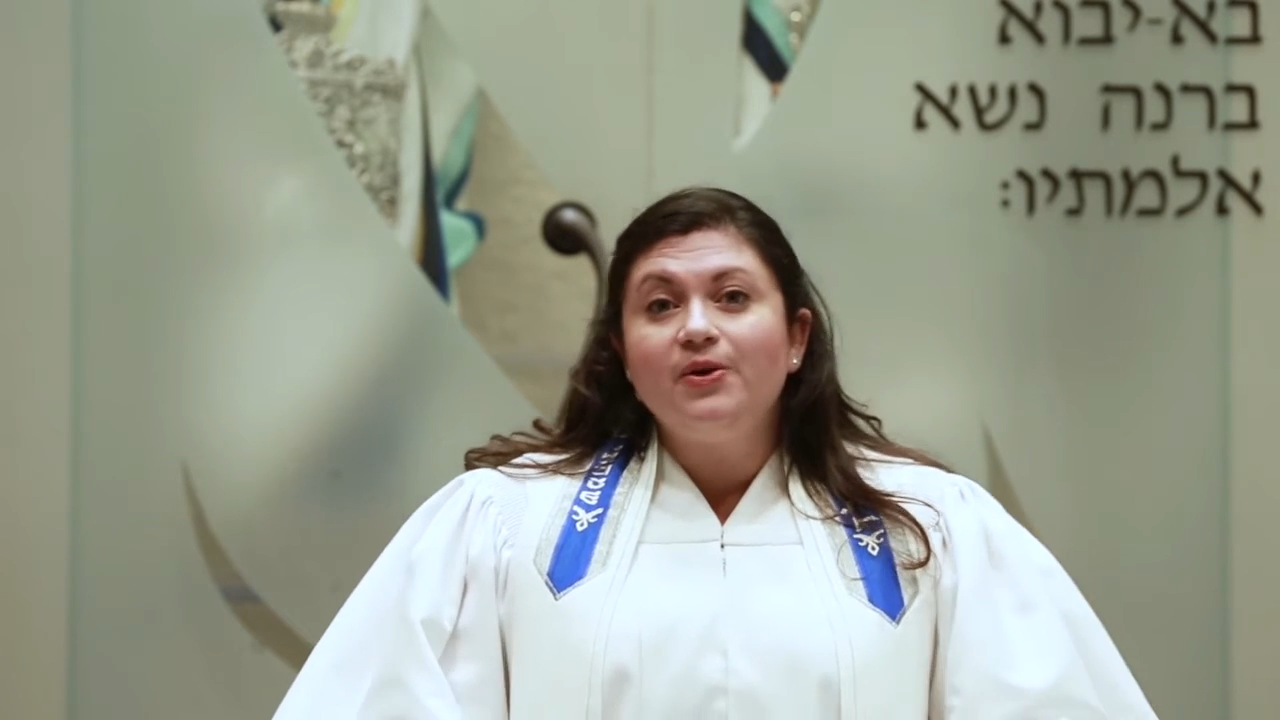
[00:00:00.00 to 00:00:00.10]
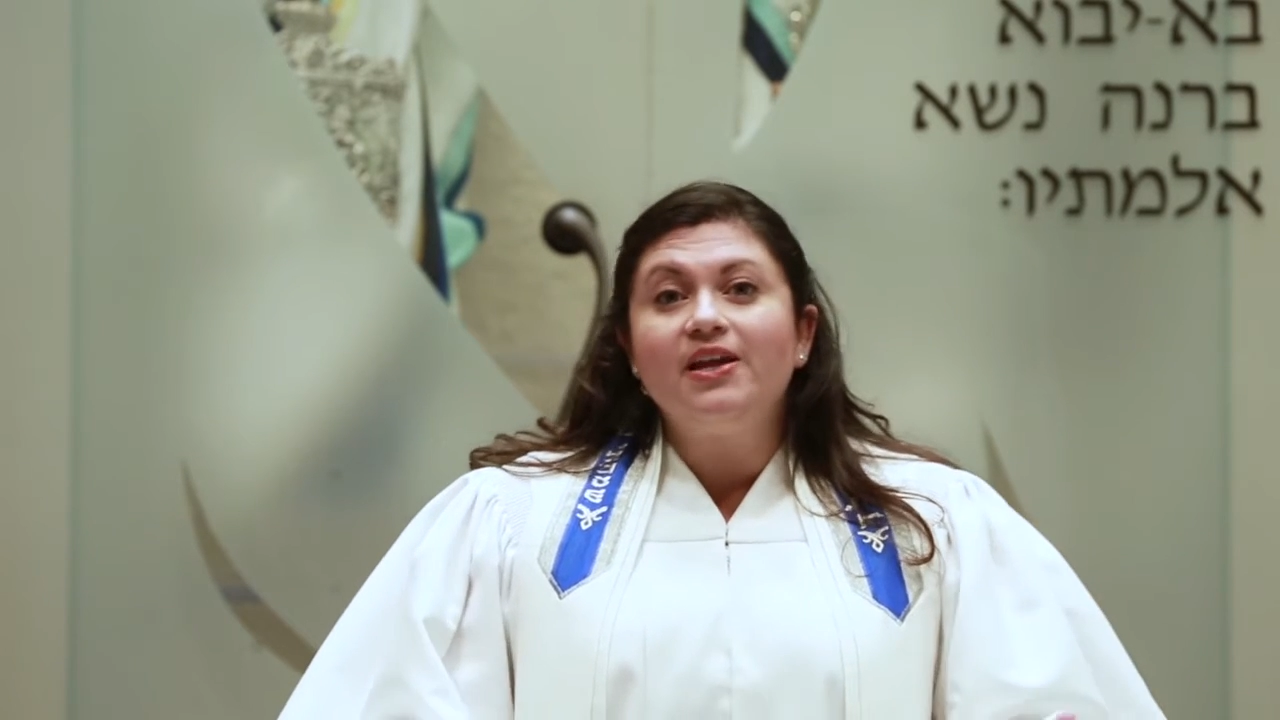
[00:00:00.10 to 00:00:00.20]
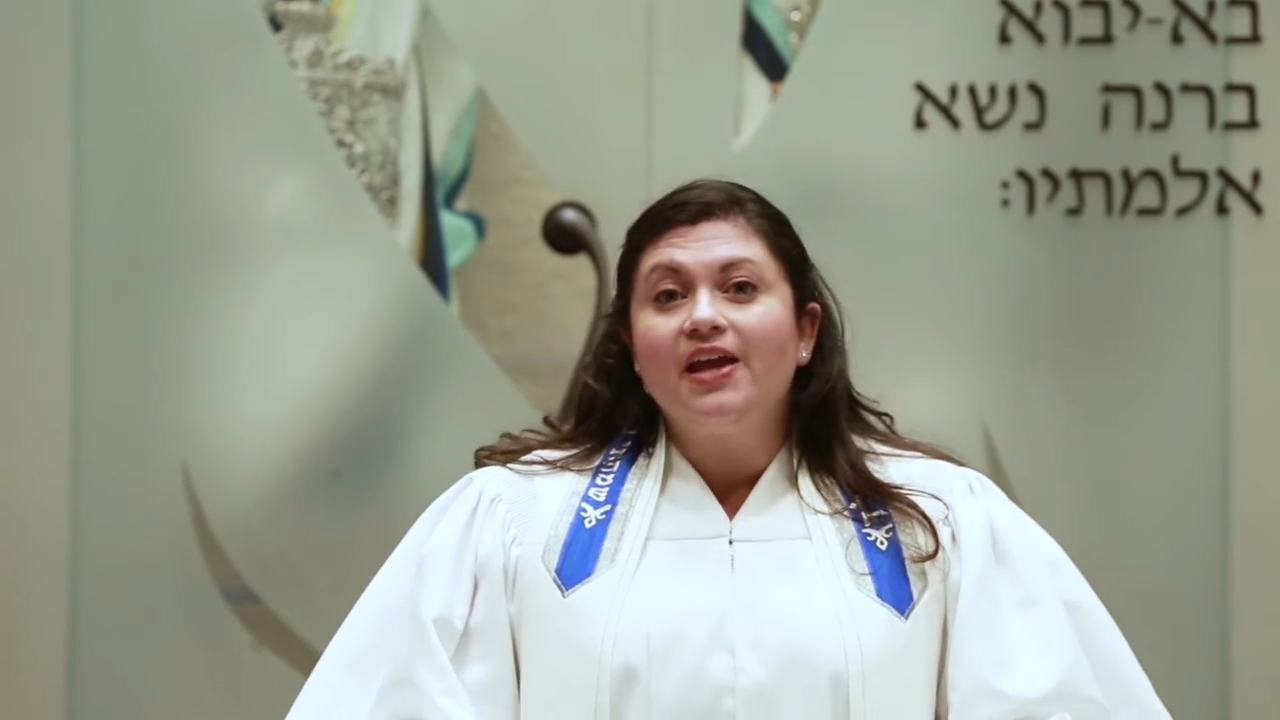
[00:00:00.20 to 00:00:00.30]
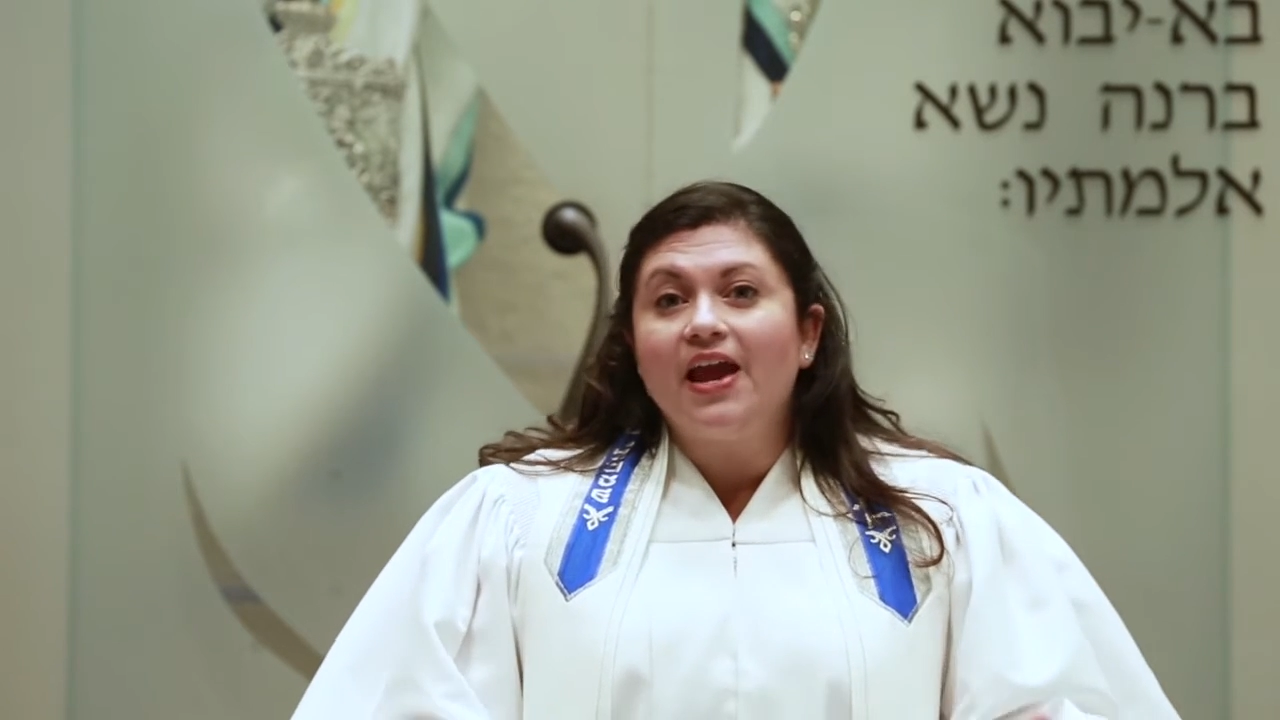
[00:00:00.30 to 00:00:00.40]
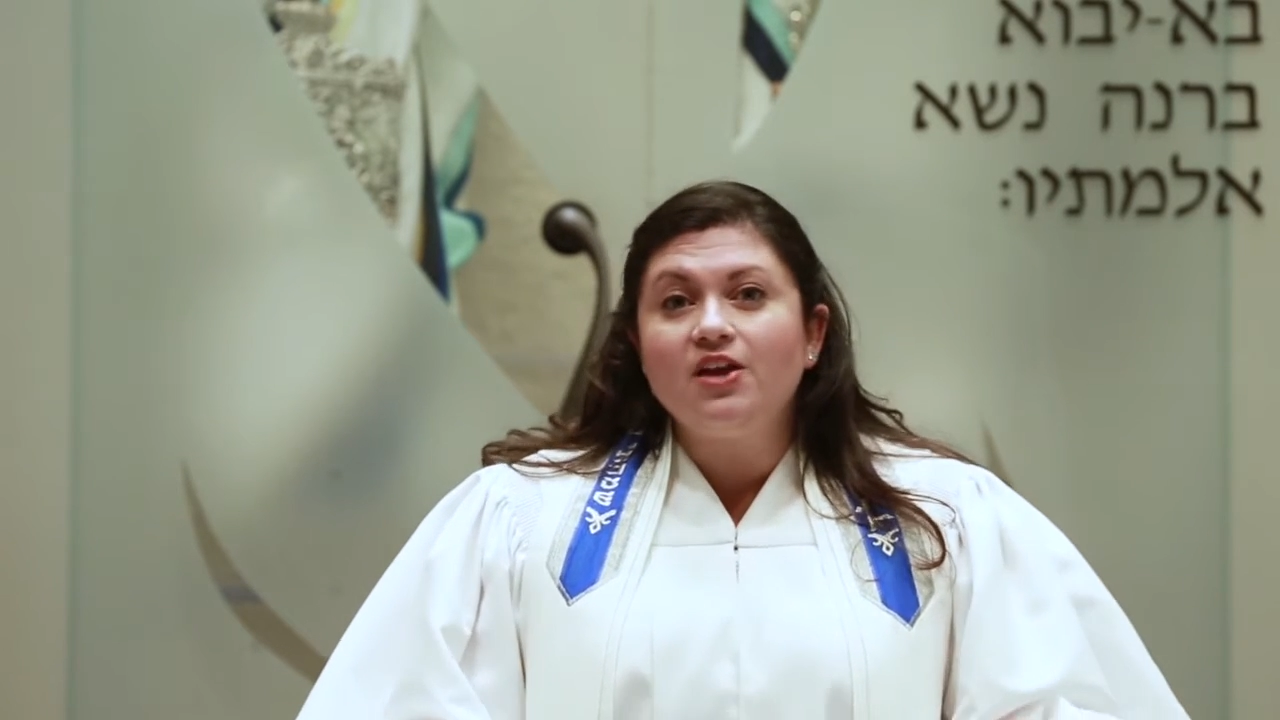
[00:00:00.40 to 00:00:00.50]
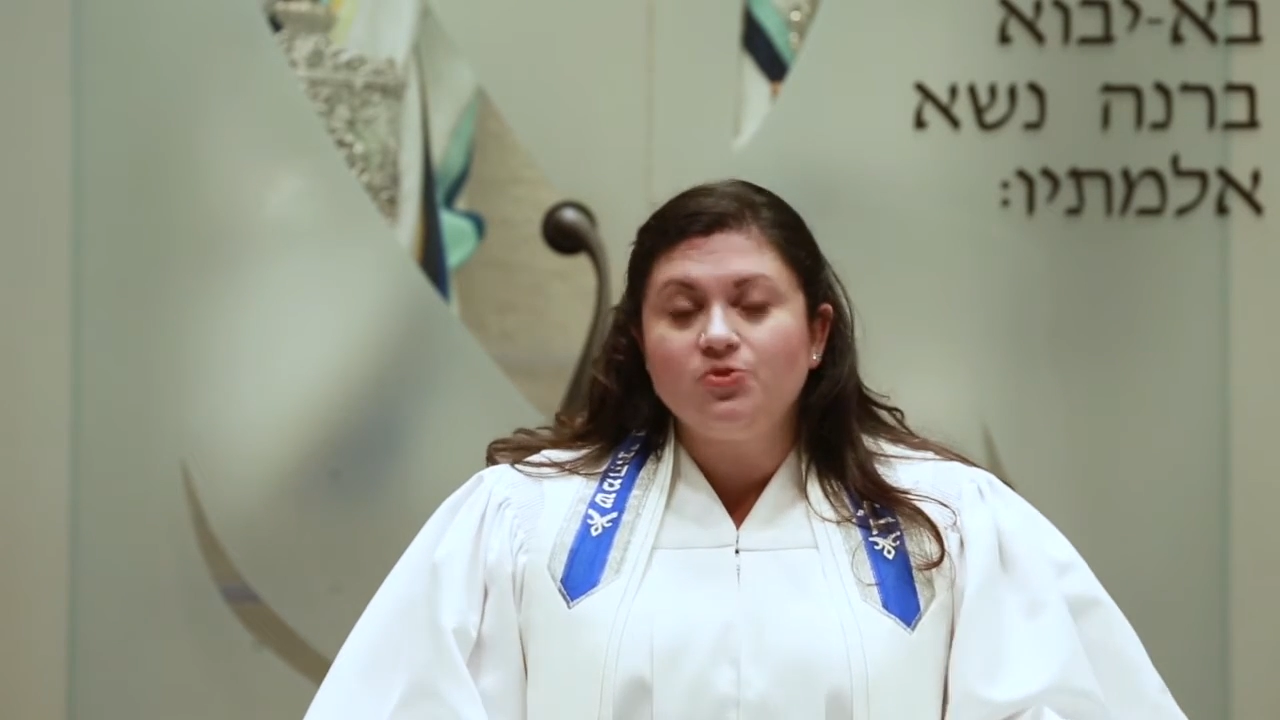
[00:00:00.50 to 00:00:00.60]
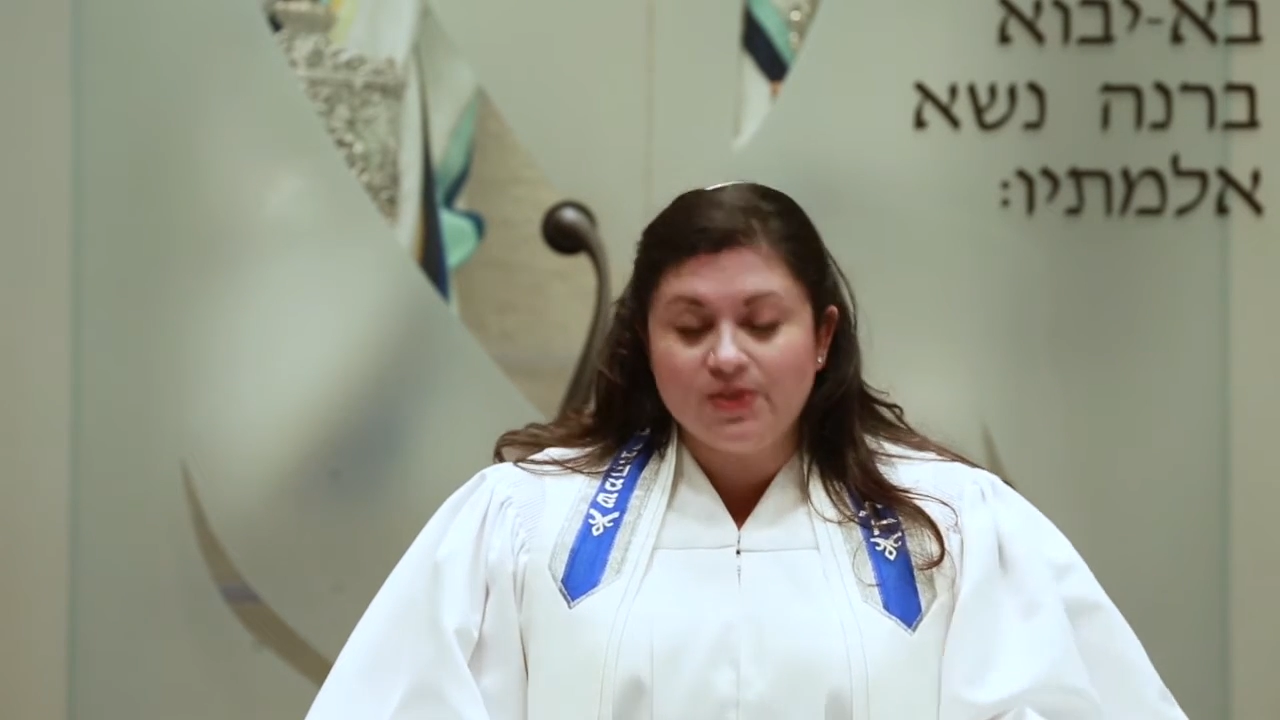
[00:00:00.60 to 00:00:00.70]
engage